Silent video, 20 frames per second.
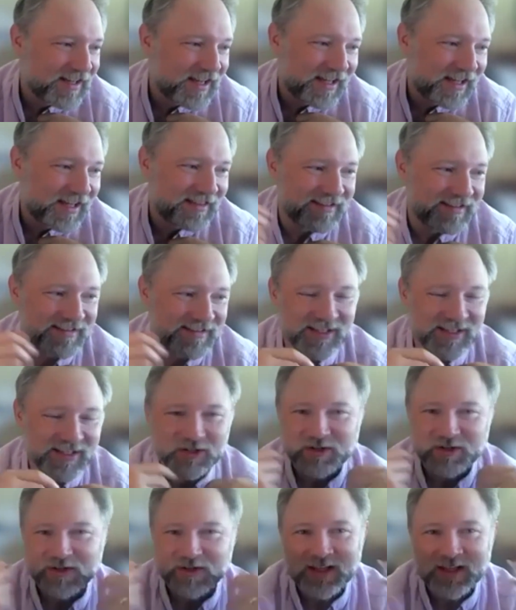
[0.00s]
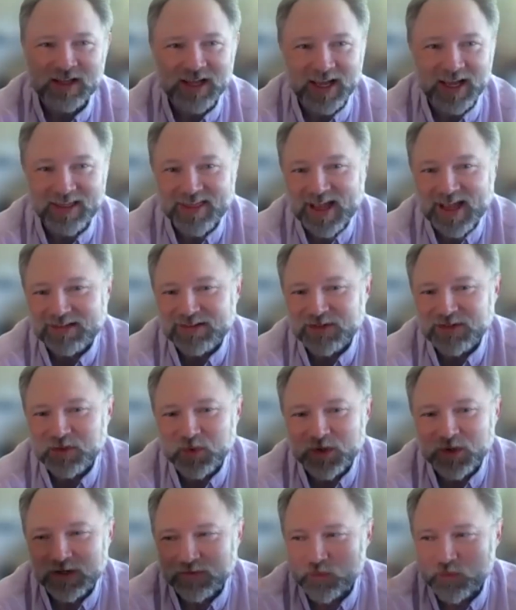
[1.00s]
in the signal and that's
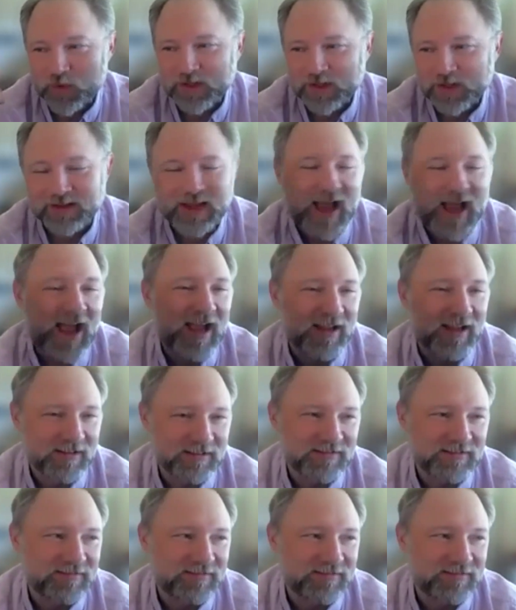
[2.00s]
sort of what i